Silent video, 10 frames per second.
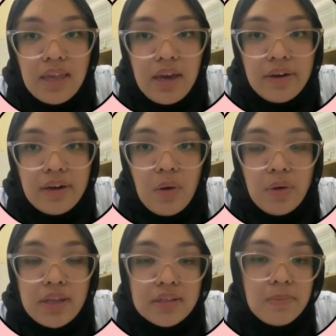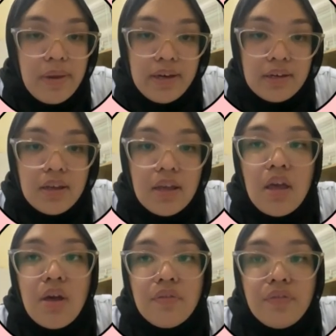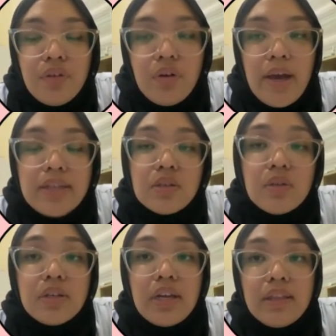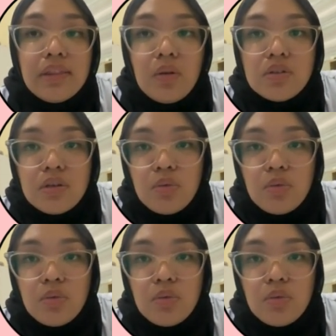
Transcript: carried out as planned. For ISO 9001,